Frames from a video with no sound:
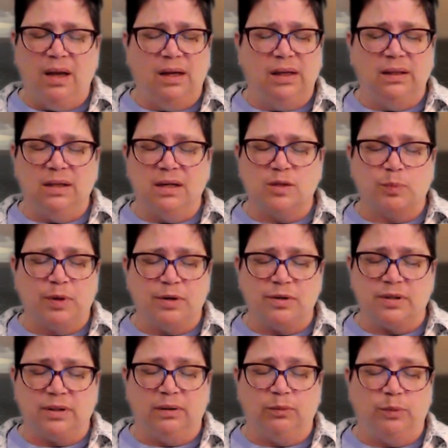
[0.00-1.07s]
and this
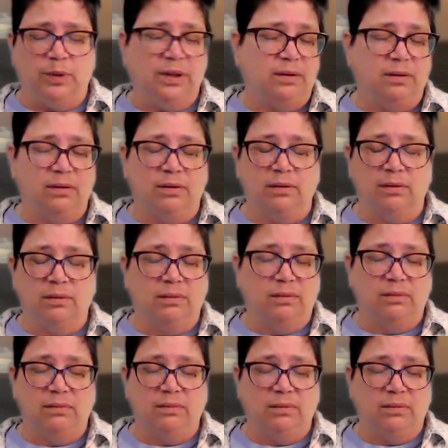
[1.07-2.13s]
person with
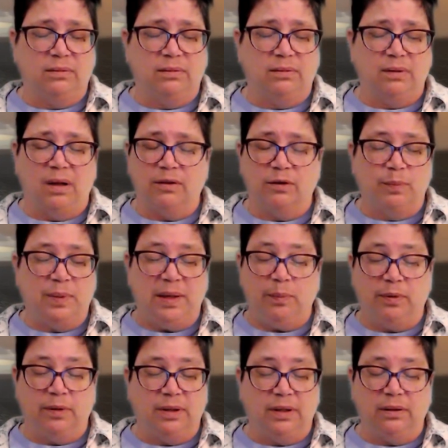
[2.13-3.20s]
other
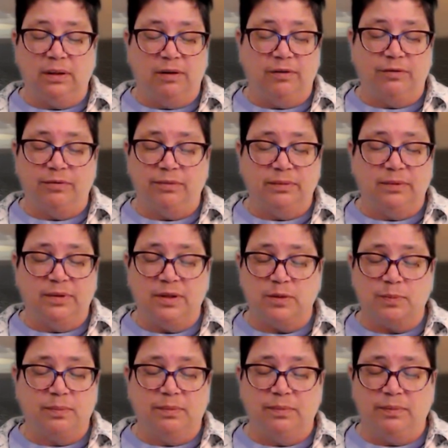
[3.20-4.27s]
people that love this
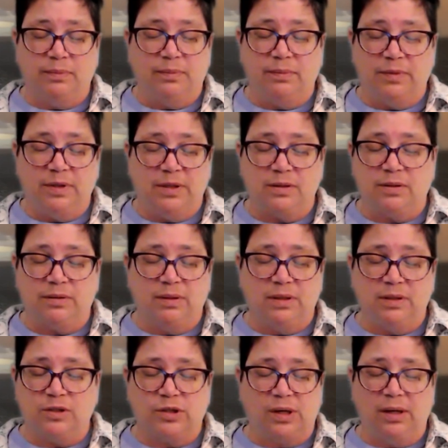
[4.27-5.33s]
this
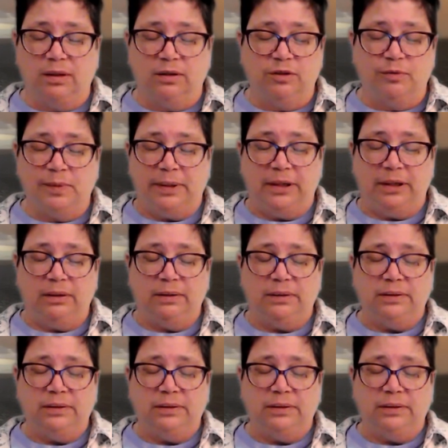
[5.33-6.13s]
this child of mine.